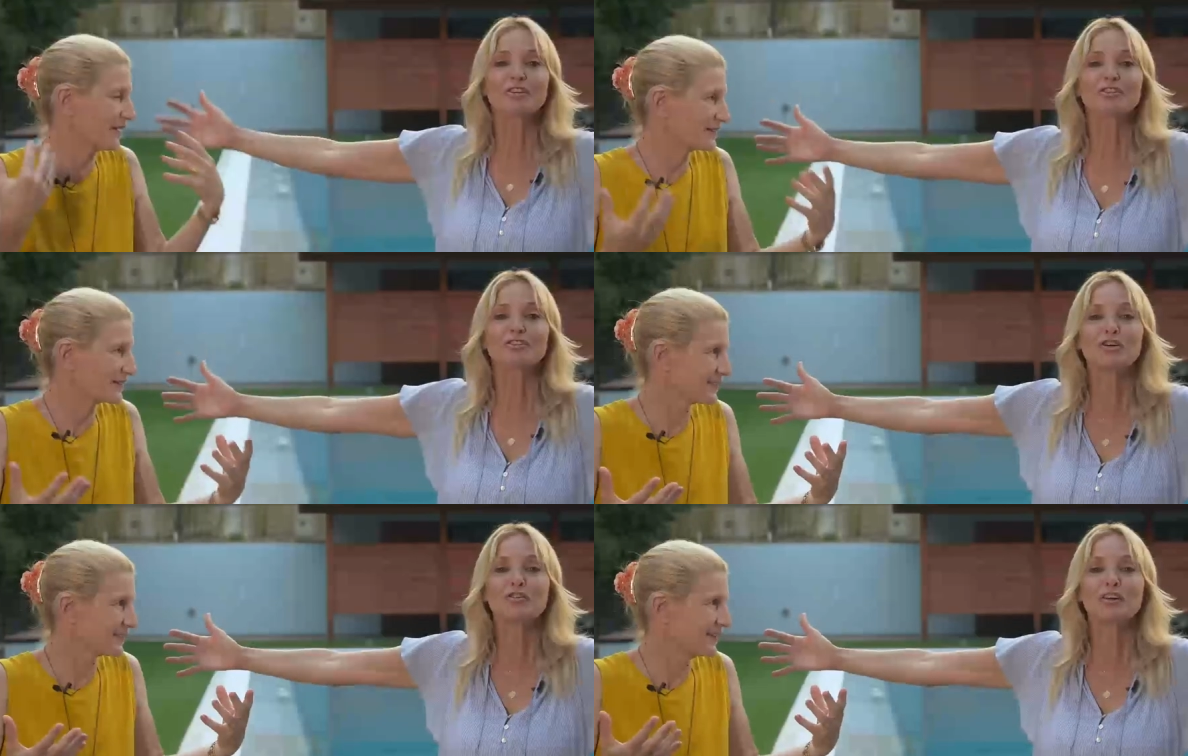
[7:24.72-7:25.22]

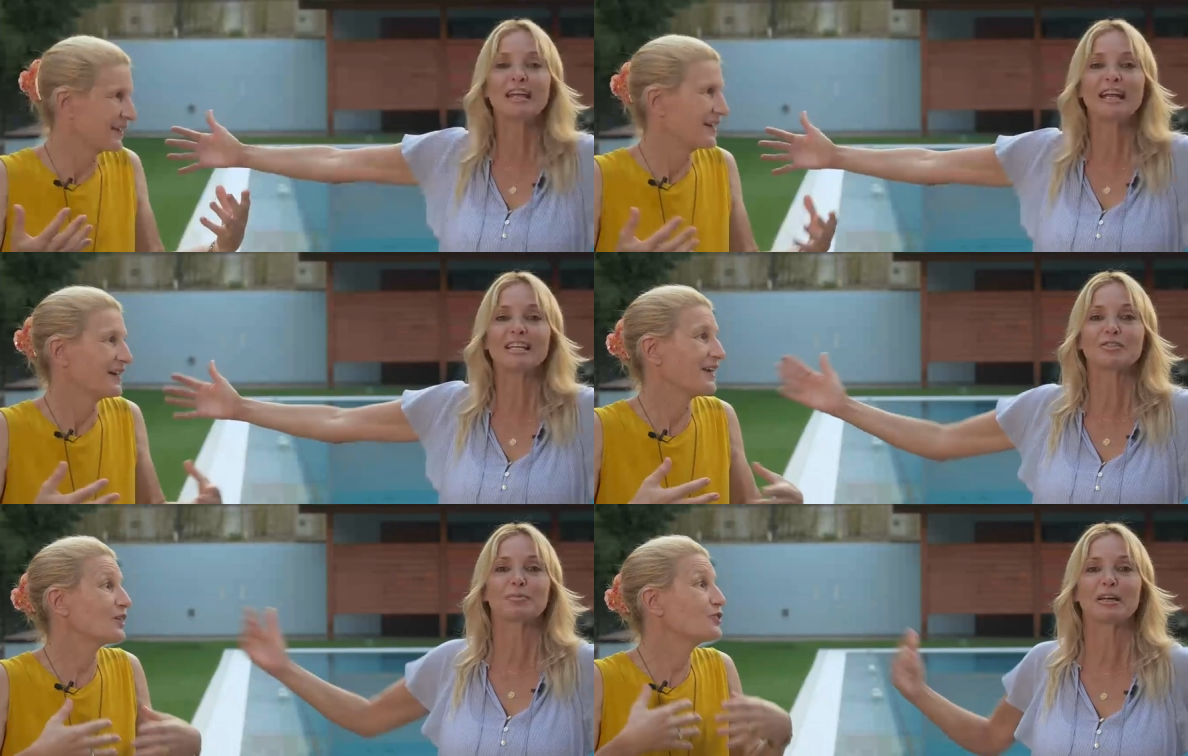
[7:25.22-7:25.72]

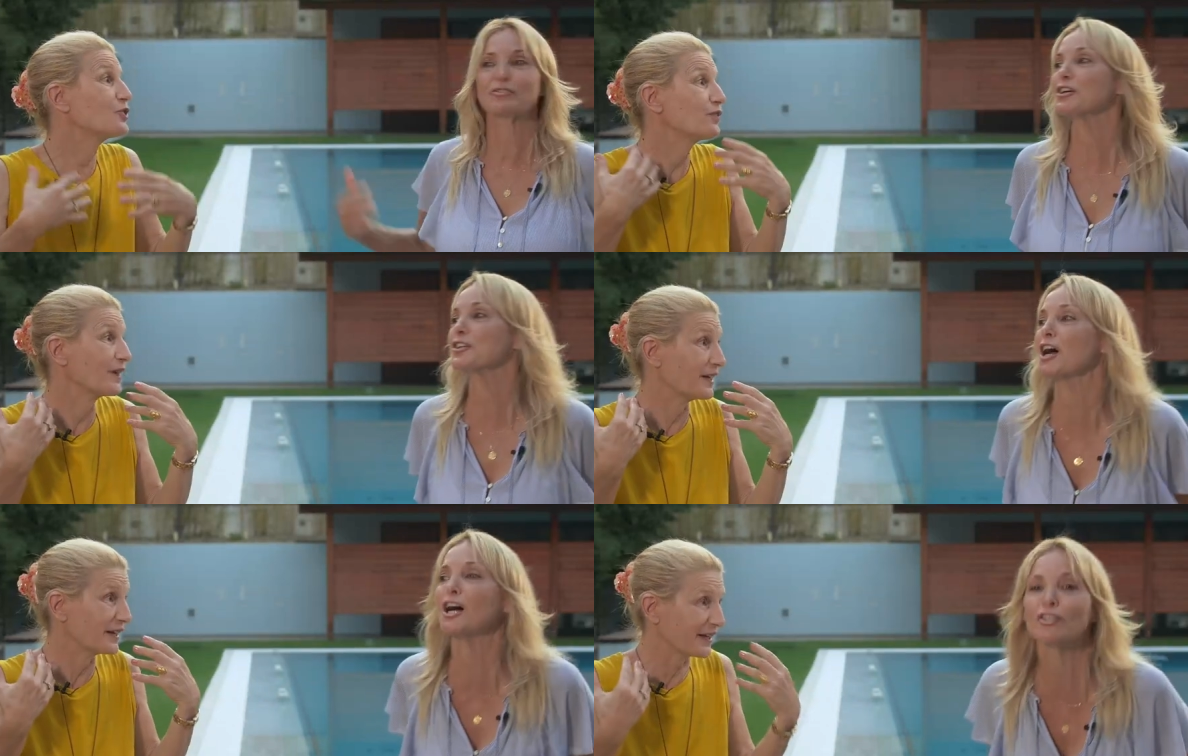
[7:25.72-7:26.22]
Speaker 1: rejuvenated,
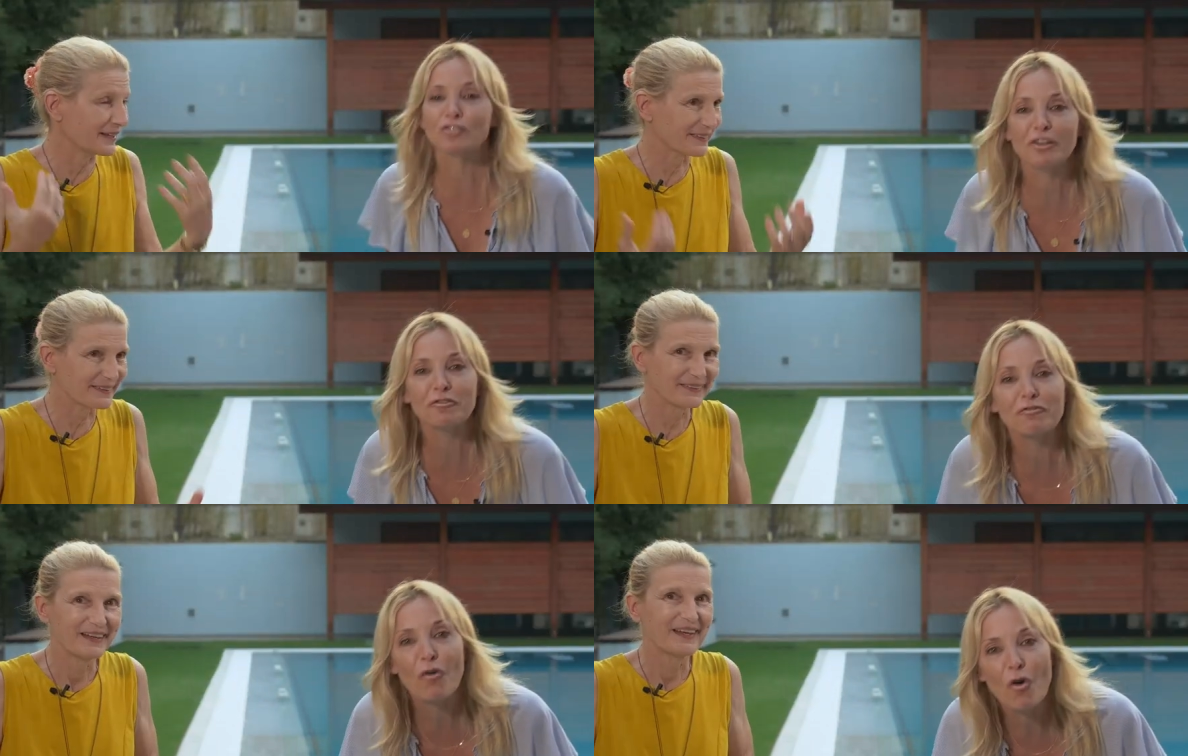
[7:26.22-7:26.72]
especially
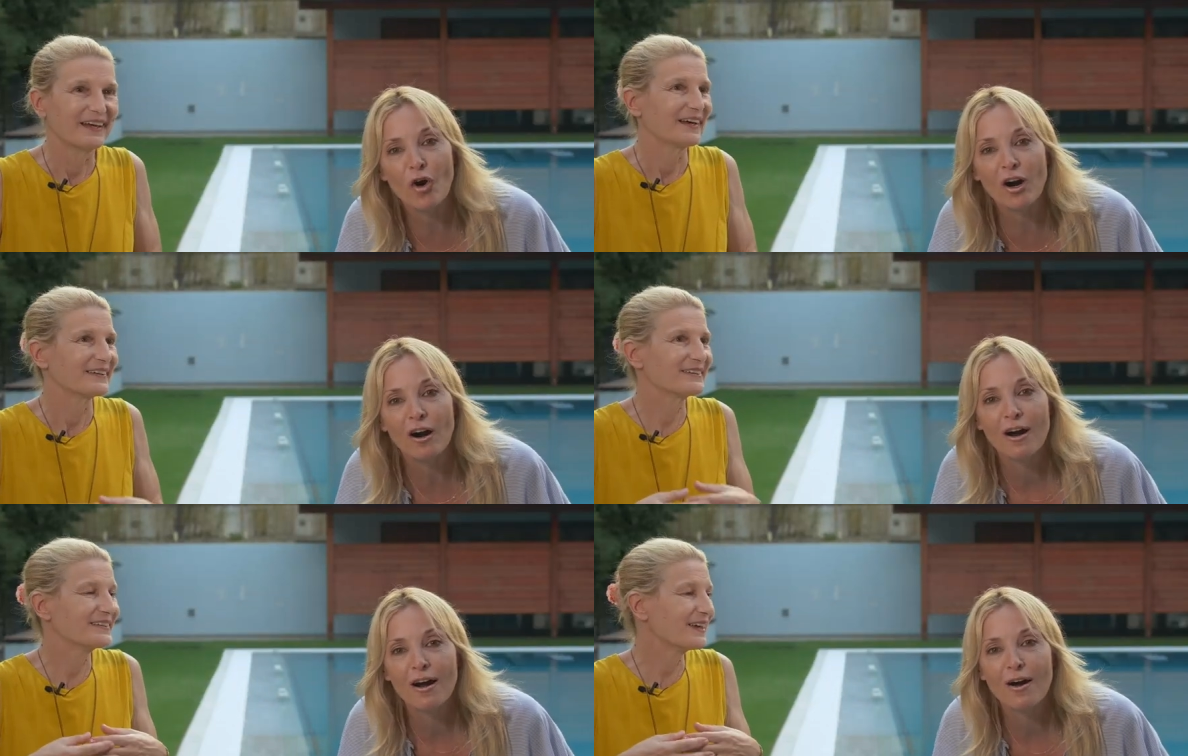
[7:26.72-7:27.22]
rejuvenated. in the
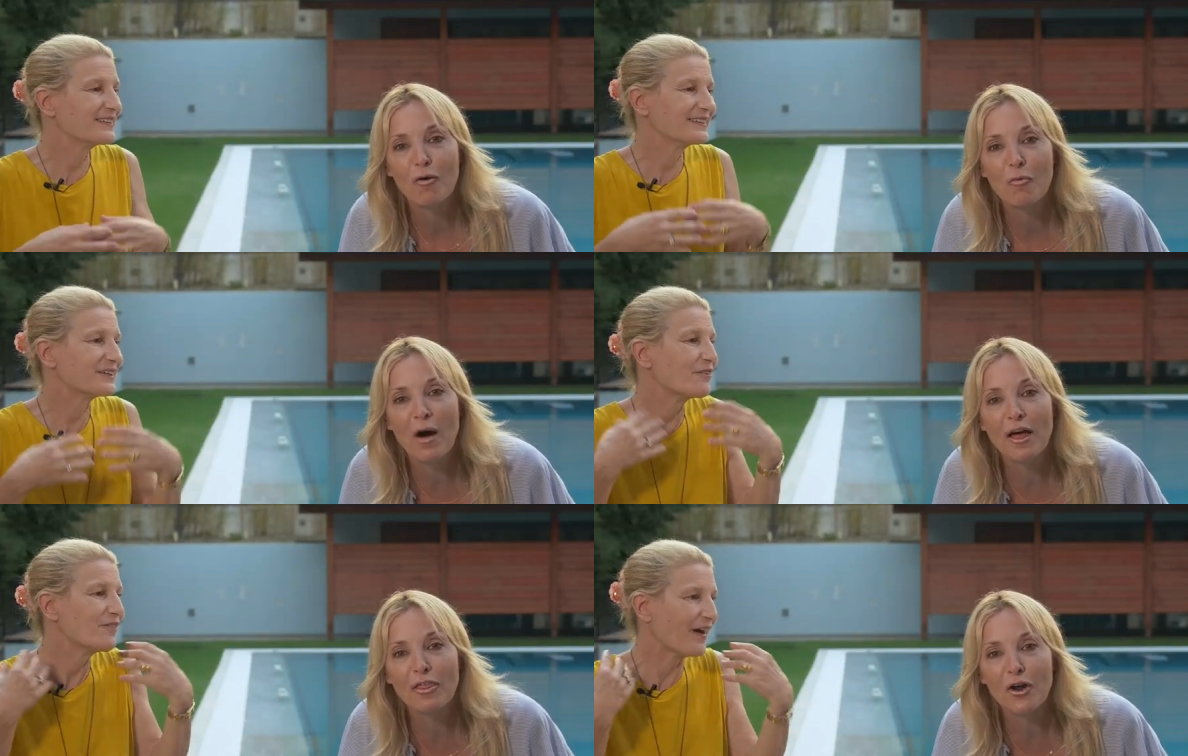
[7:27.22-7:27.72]
104
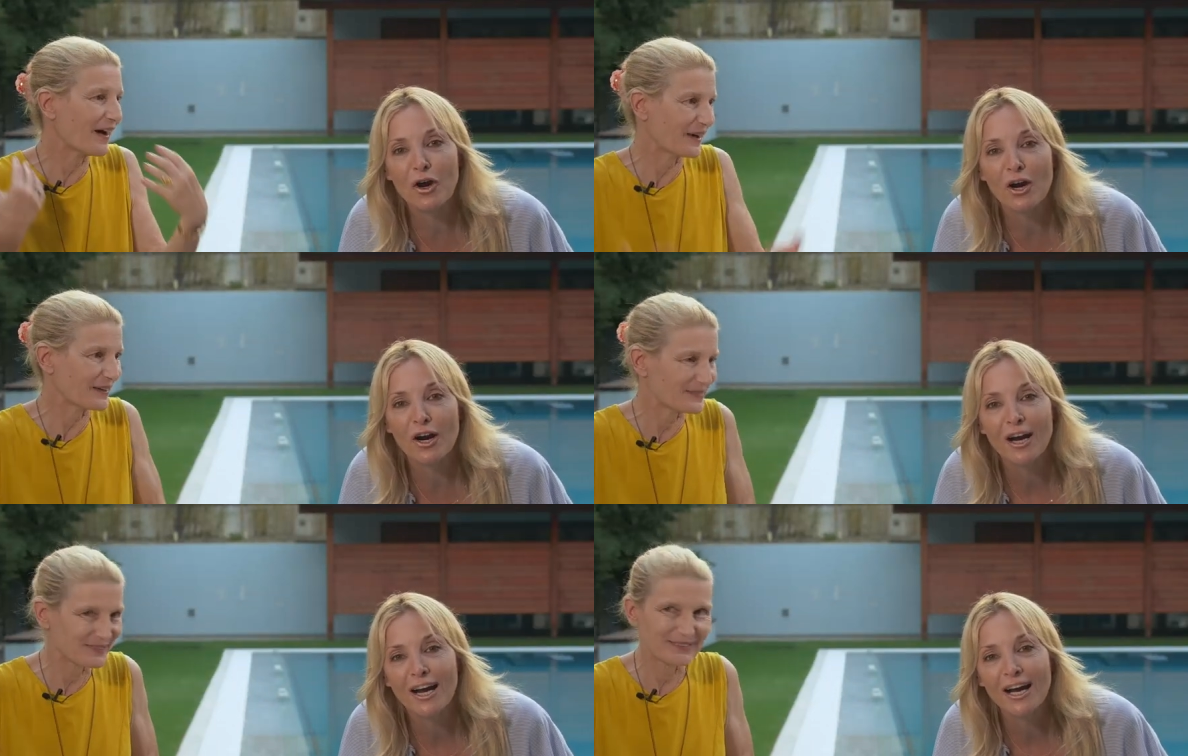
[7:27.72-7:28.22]
Just weather
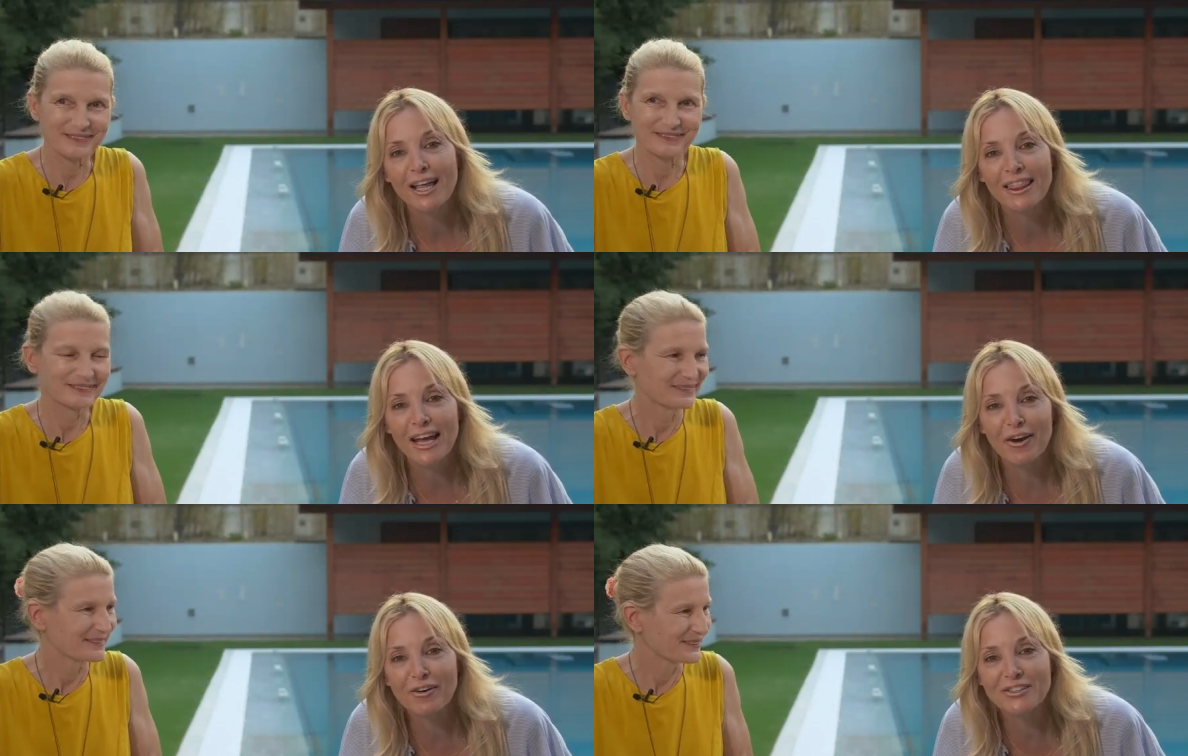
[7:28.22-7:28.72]
revived.
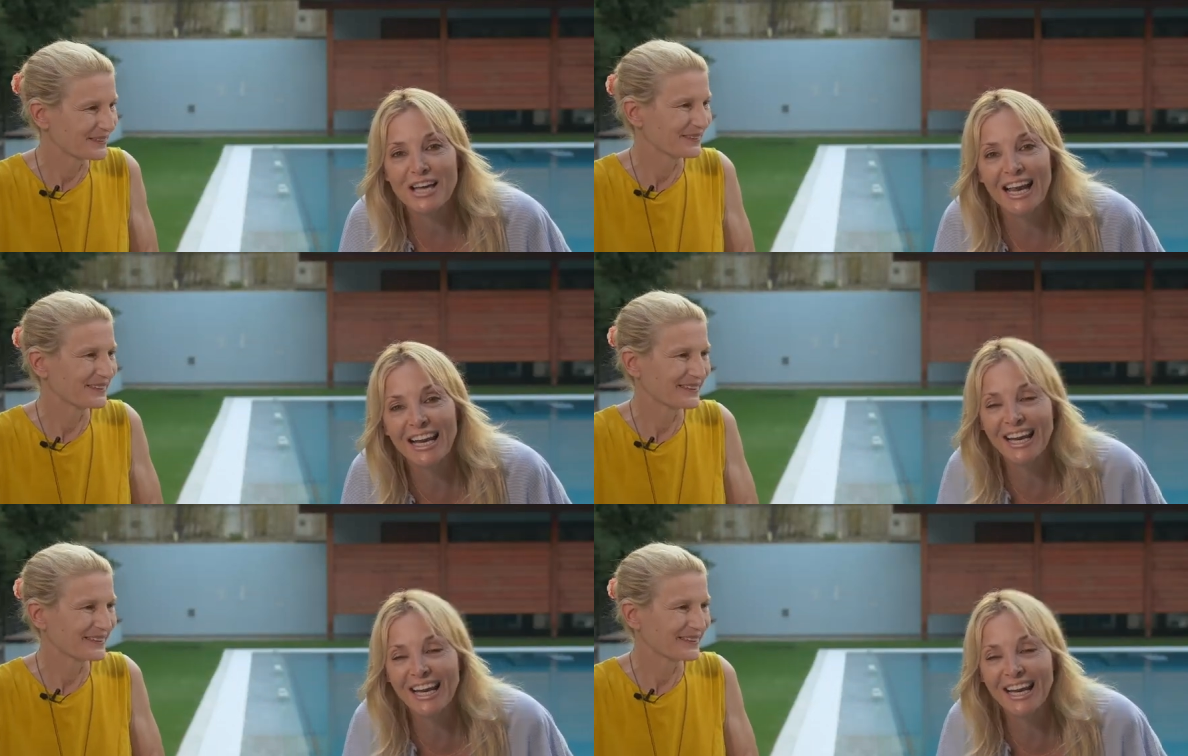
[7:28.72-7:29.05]
that goes on